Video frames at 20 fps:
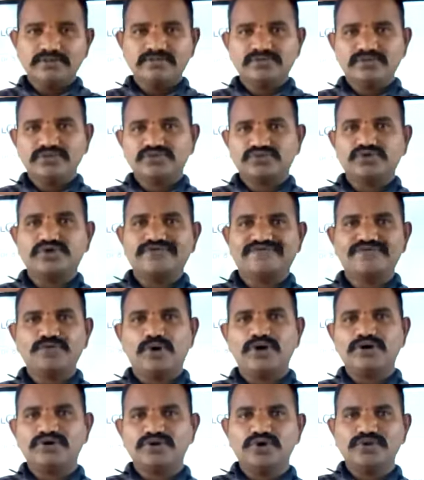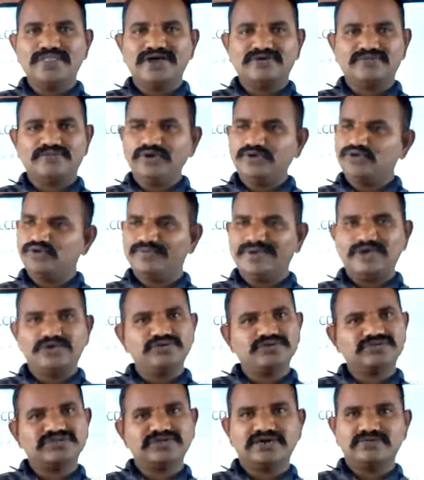So if you want to know that one, you may
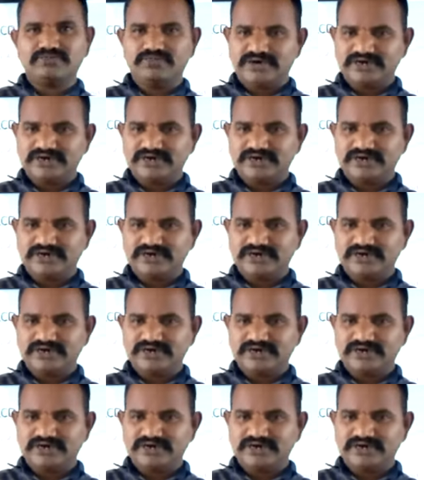use the